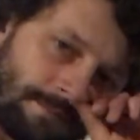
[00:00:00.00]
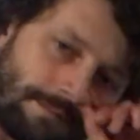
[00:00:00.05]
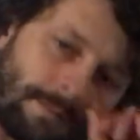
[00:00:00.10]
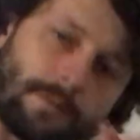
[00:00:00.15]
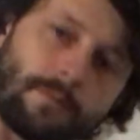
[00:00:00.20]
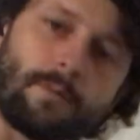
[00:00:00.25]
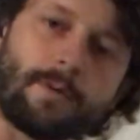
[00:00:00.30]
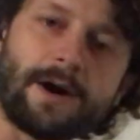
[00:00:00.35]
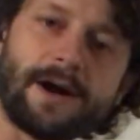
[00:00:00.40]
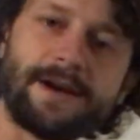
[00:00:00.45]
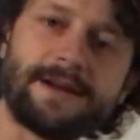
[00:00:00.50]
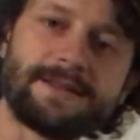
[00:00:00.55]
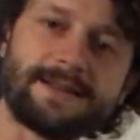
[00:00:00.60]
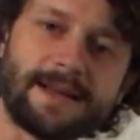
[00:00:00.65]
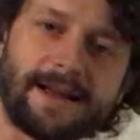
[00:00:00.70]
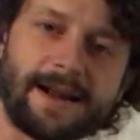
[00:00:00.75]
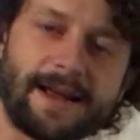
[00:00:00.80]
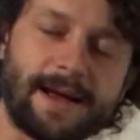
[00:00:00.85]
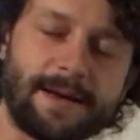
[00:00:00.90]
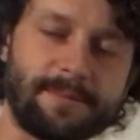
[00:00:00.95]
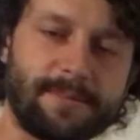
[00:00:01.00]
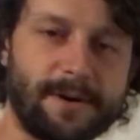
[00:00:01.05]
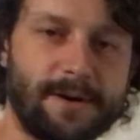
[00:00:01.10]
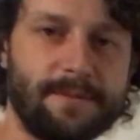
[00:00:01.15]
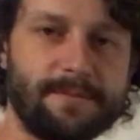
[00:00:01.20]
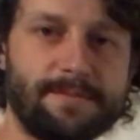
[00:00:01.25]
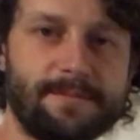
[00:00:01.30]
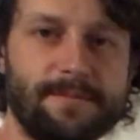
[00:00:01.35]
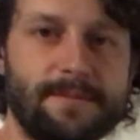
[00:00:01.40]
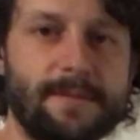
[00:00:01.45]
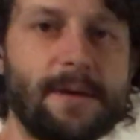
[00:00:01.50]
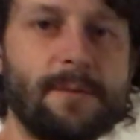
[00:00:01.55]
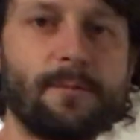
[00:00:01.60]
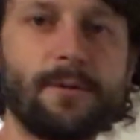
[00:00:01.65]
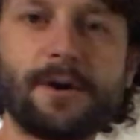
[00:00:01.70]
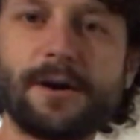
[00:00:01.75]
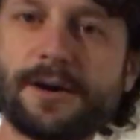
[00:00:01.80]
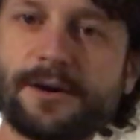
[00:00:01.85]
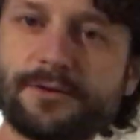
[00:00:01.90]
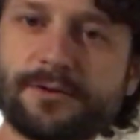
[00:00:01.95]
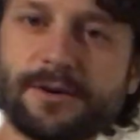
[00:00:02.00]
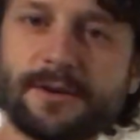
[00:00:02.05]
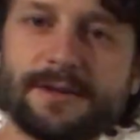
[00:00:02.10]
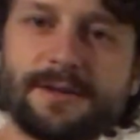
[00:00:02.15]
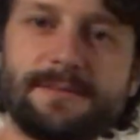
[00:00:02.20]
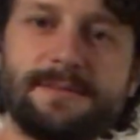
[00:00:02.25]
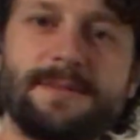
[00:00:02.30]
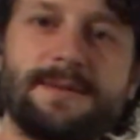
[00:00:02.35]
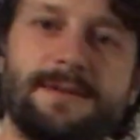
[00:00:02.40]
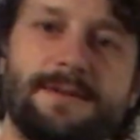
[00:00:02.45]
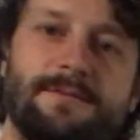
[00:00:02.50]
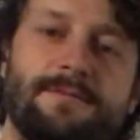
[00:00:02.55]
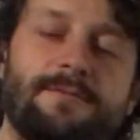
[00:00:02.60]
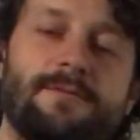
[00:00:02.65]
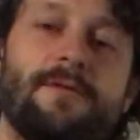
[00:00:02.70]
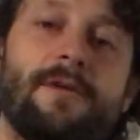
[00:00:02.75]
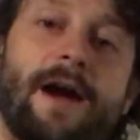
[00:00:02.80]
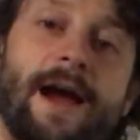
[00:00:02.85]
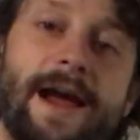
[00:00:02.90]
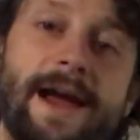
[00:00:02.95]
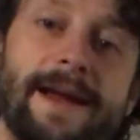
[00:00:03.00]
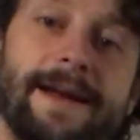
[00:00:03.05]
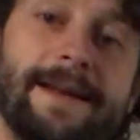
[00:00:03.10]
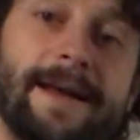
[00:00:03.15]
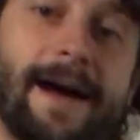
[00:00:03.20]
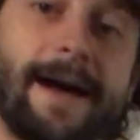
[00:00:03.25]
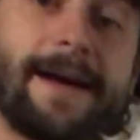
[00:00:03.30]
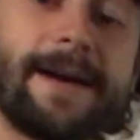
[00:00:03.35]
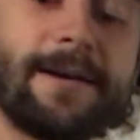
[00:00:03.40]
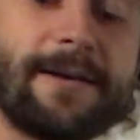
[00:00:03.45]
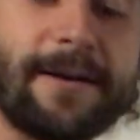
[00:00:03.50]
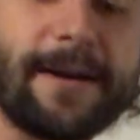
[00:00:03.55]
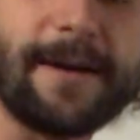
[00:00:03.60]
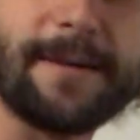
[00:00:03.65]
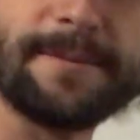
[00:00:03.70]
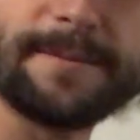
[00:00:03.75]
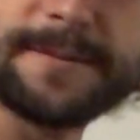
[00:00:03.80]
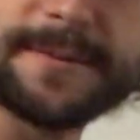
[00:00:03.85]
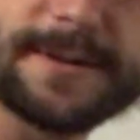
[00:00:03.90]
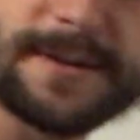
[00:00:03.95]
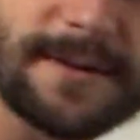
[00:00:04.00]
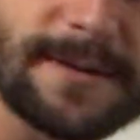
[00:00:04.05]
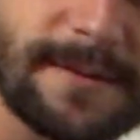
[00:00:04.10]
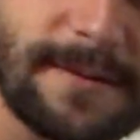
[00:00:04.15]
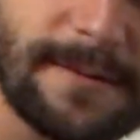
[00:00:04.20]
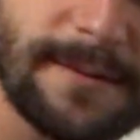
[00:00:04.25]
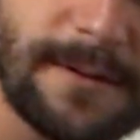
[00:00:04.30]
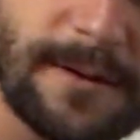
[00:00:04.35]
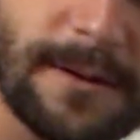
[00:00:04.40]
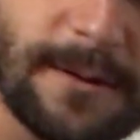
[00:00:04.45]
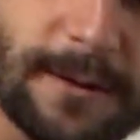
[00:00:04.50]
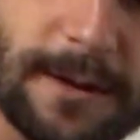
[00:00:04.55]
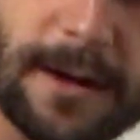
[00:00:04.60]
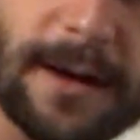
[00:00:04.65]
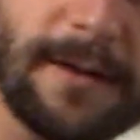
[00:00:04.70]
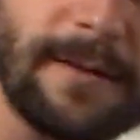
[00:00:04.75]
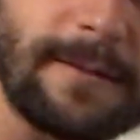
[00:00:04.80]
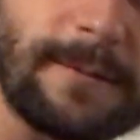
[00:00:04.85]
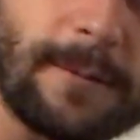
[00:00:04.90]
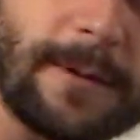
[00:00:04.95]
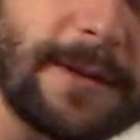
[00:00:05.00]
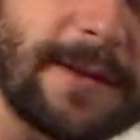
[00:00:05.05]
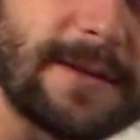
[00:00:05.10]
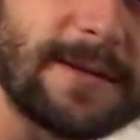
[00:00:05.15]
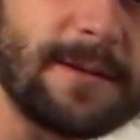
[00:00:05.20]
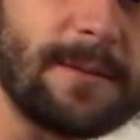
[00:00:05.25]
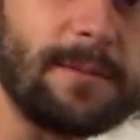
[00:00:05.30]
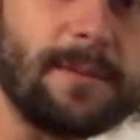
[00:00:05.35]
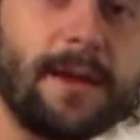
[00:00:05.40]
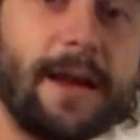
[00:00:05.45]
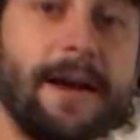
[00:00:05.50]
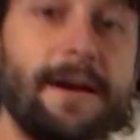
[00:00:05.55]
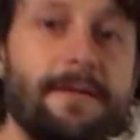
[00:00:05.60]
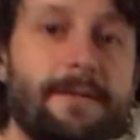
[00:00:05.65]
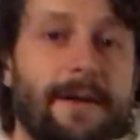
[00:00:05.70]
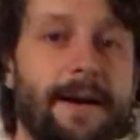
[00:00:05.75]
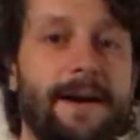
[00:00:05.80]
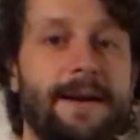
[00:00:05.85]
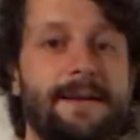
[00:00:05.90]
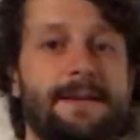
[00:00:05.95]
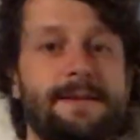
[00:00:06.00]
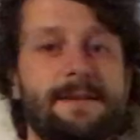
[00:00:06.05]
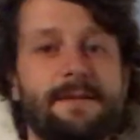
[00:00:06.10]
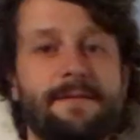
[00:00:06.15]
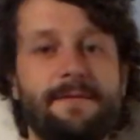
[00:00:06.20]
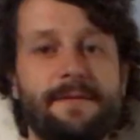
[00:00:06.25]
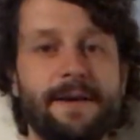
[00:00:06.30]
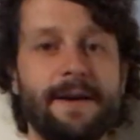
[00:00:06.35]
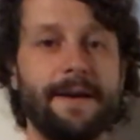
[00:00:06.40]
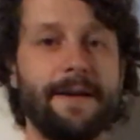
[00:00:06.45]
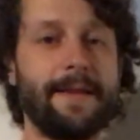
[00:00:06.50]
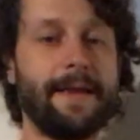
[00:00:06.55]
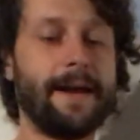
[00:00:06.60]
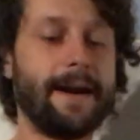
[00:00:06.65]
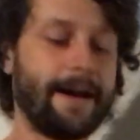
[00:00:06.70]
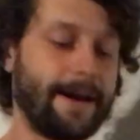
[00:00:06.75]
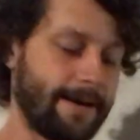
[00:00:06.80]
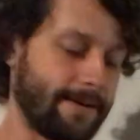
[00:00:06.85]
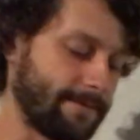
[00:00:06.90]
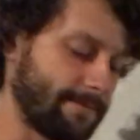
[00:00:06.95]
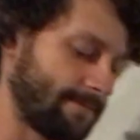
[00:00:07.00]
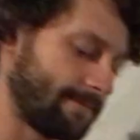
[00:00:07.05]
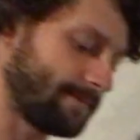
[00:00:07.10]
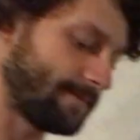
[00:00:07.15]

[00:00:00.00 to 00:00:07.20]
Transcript: But why does that happen? We're going to draw some ray diagrams with some light rays to figure that out,